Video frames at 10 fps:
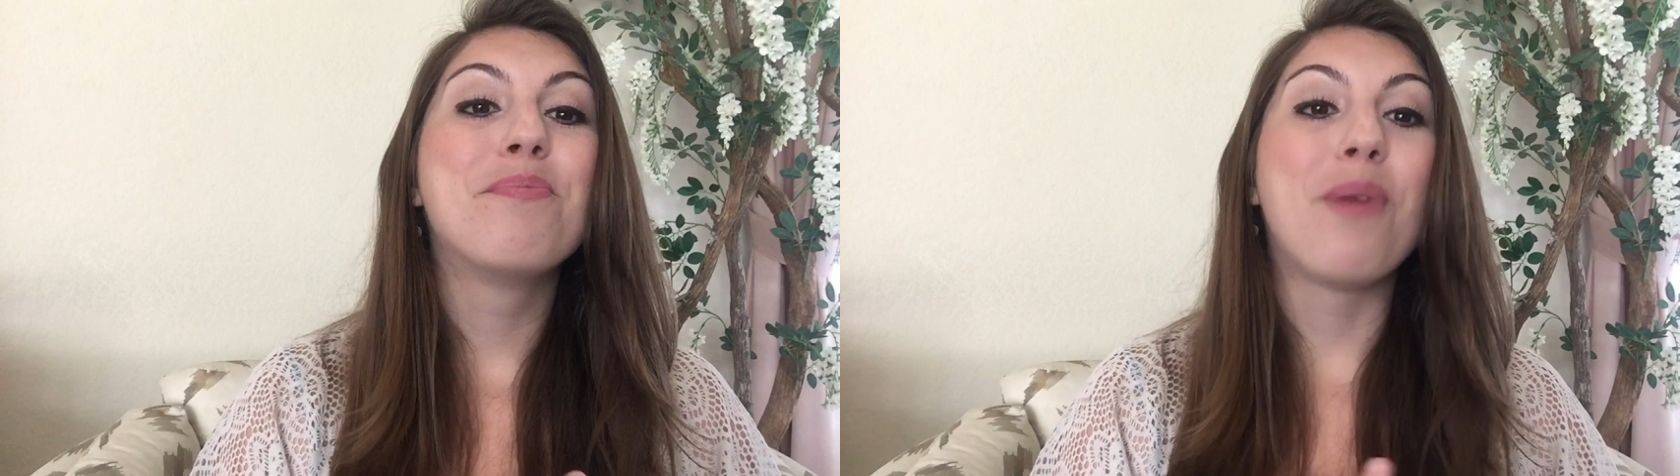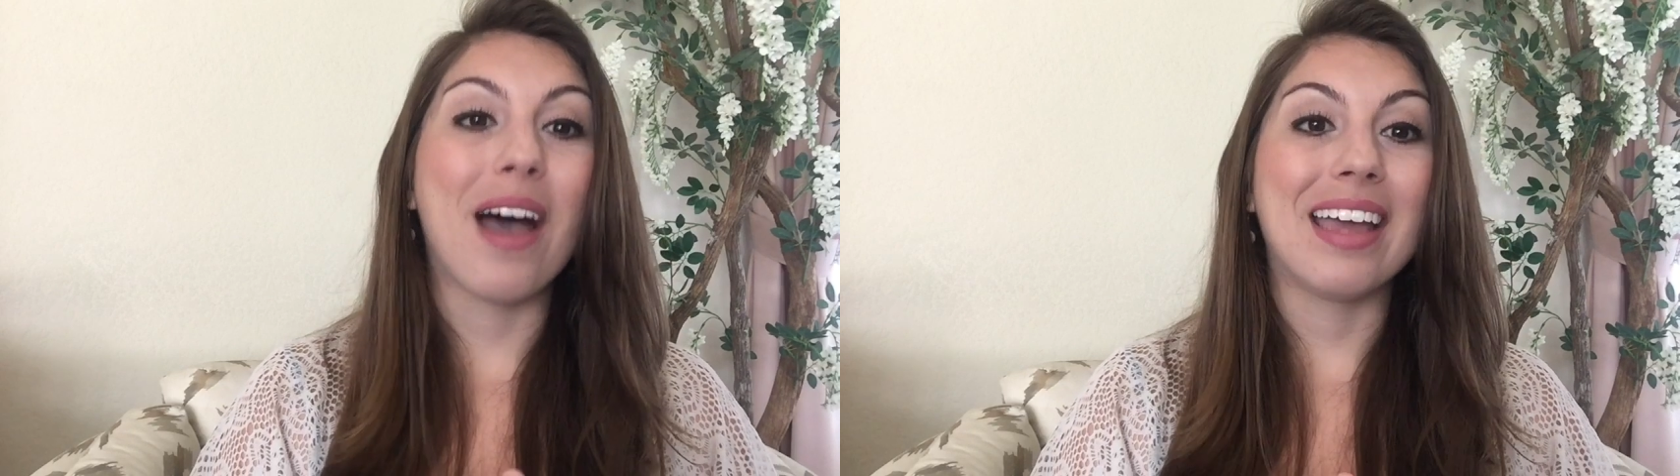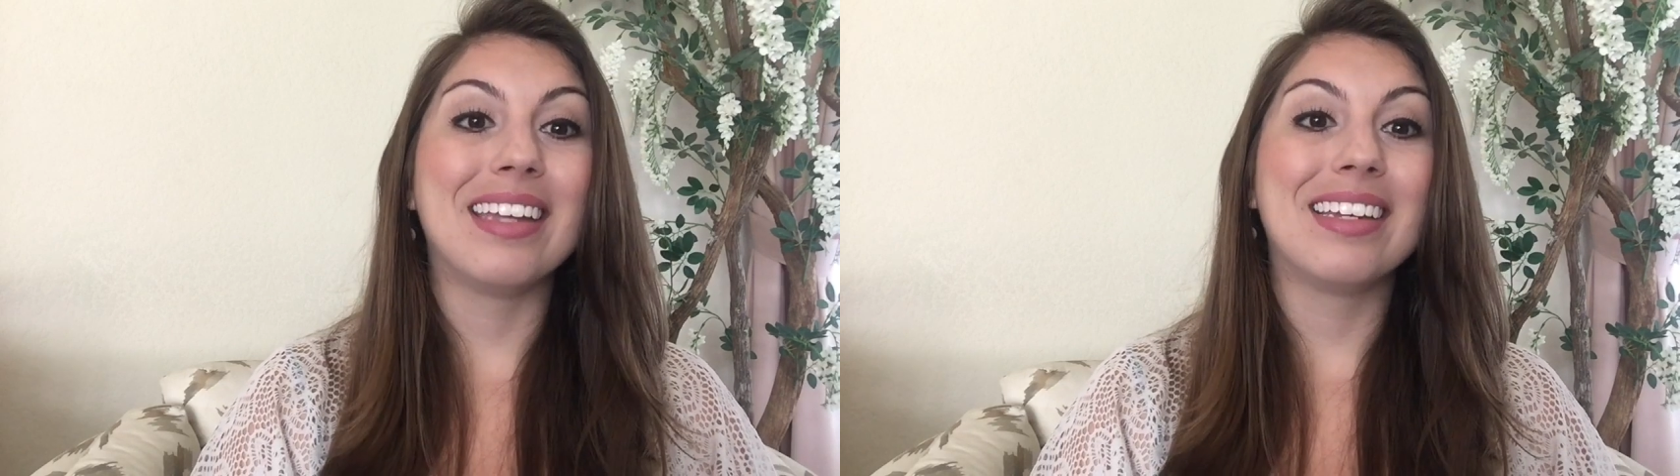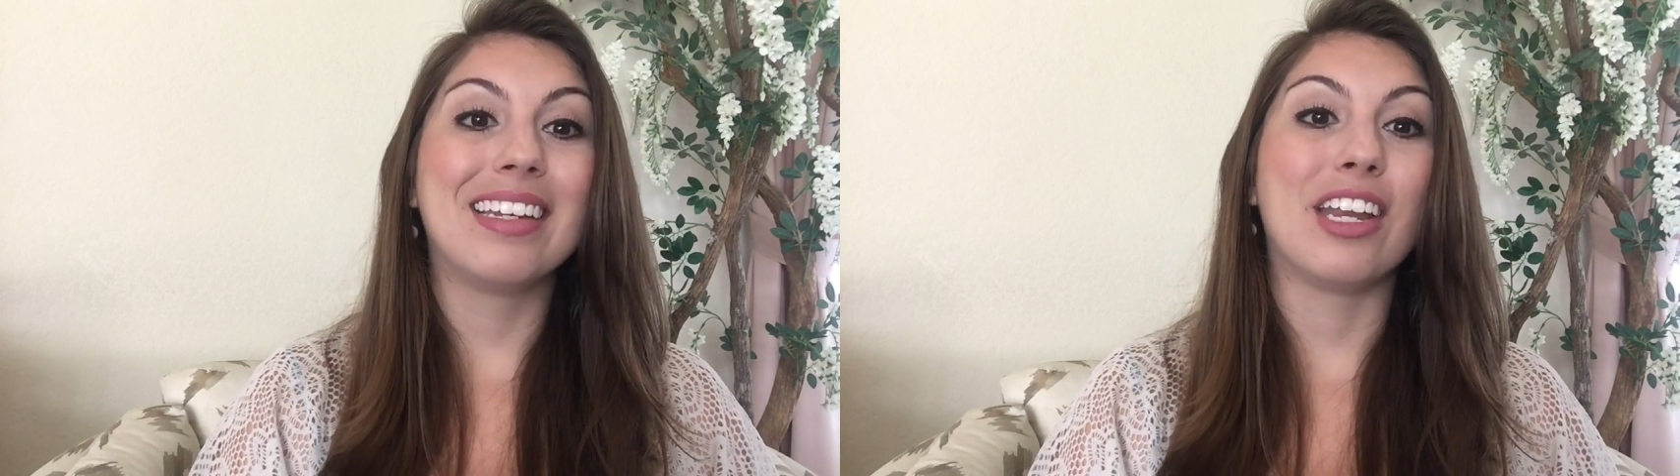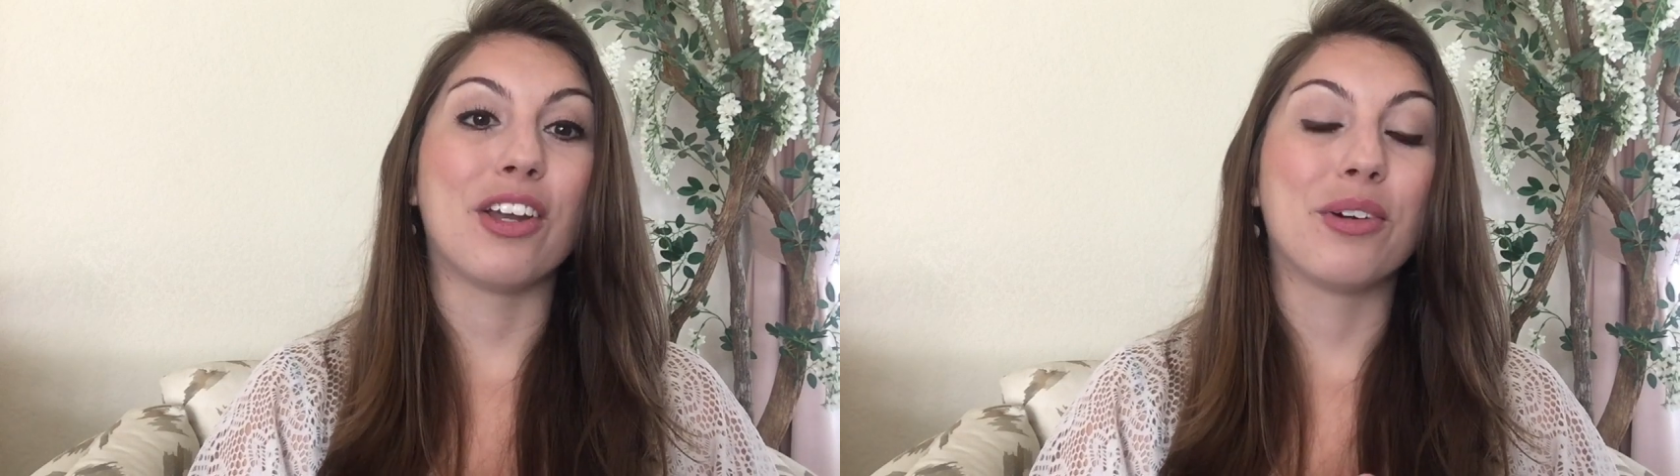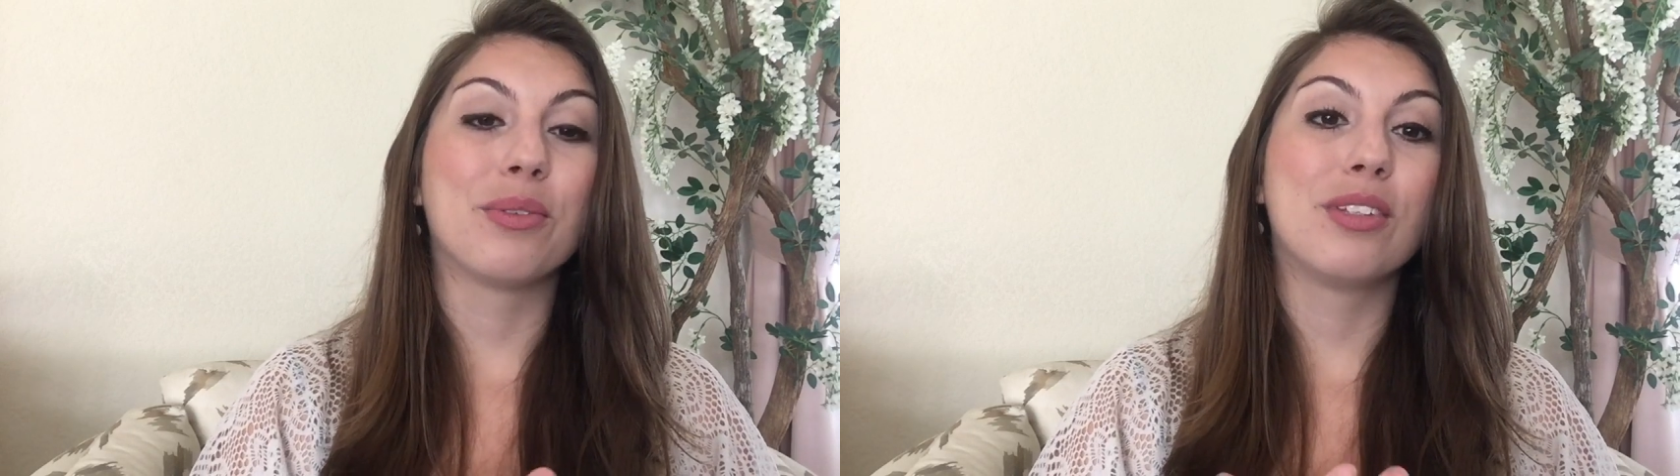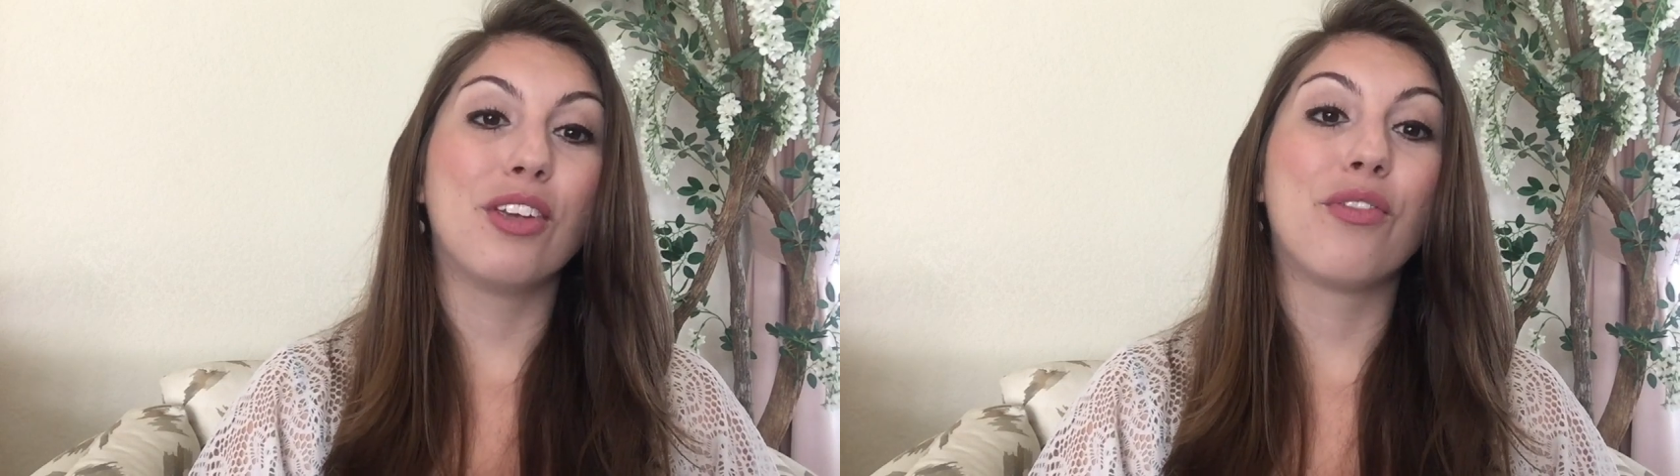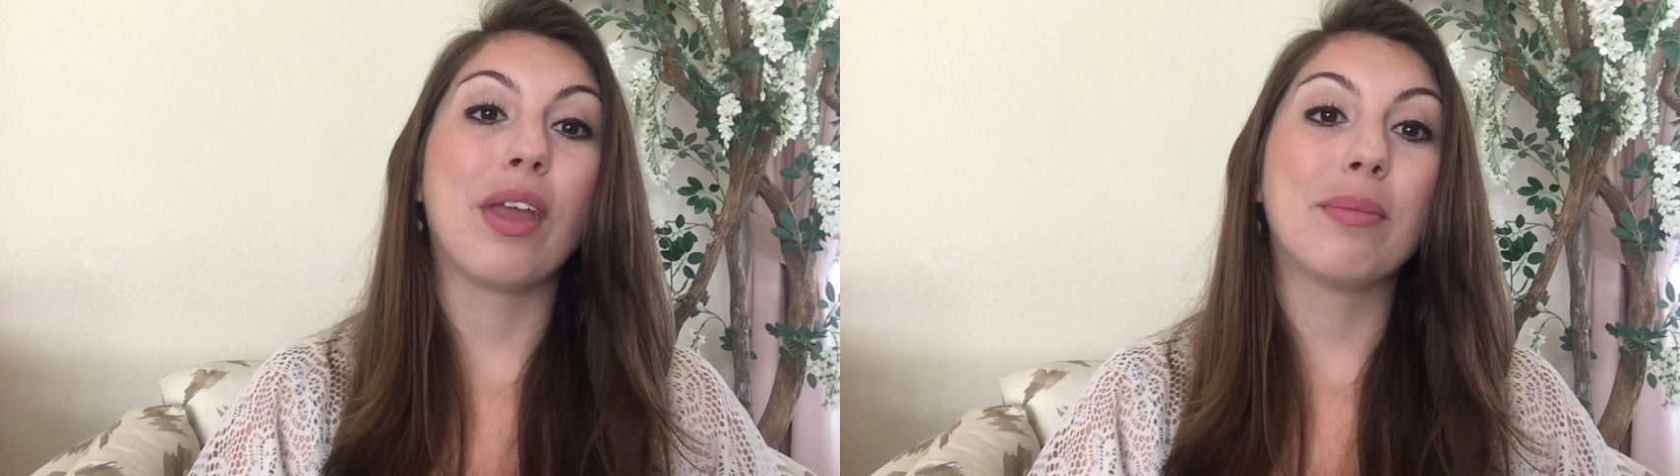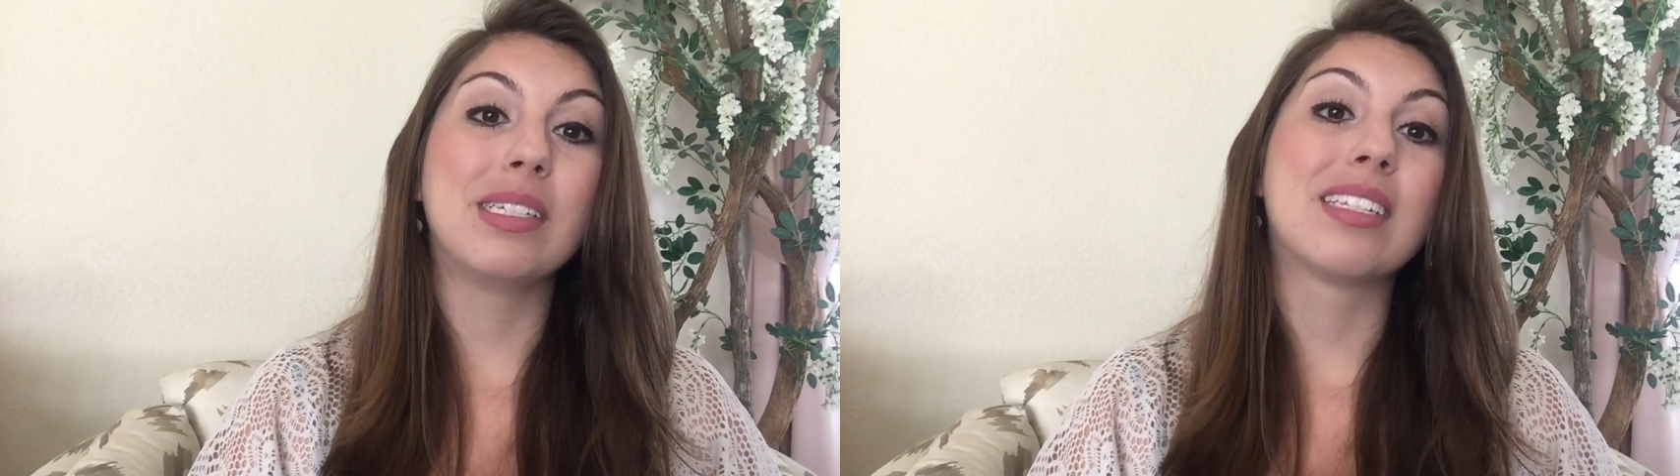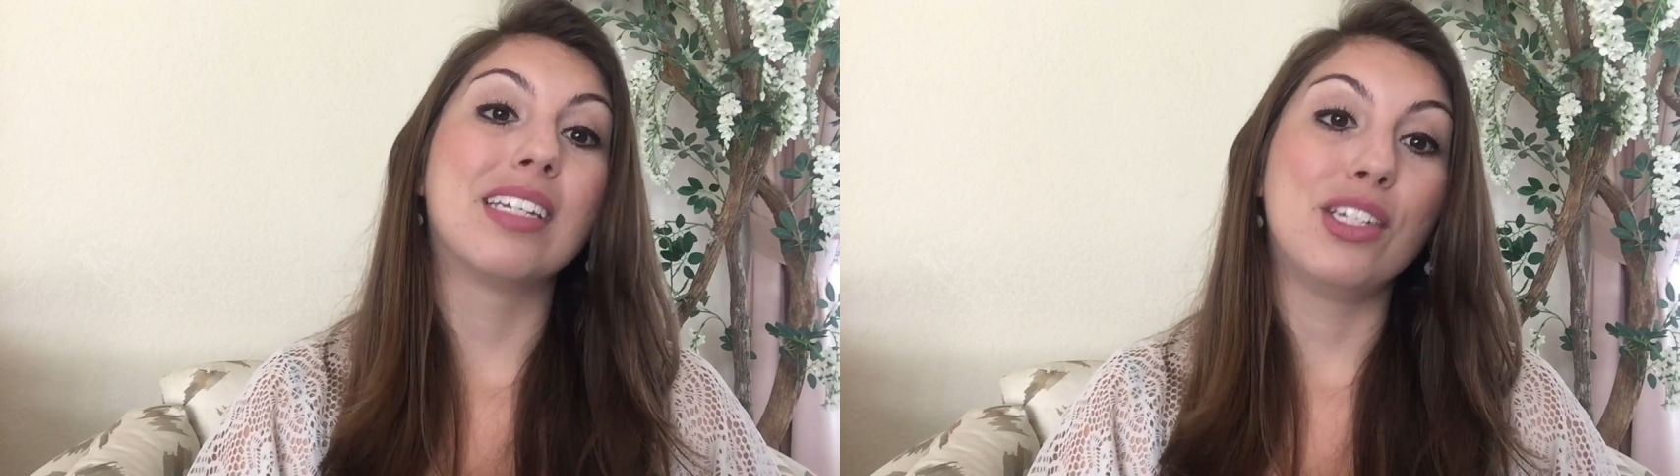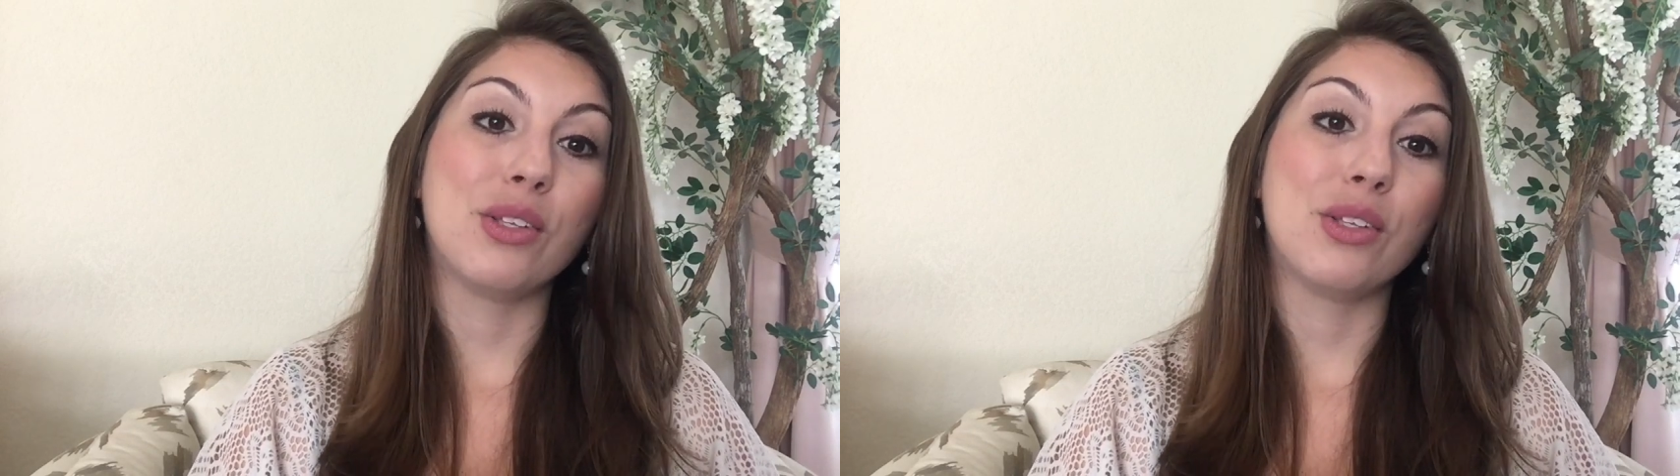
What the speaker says: but your family is going to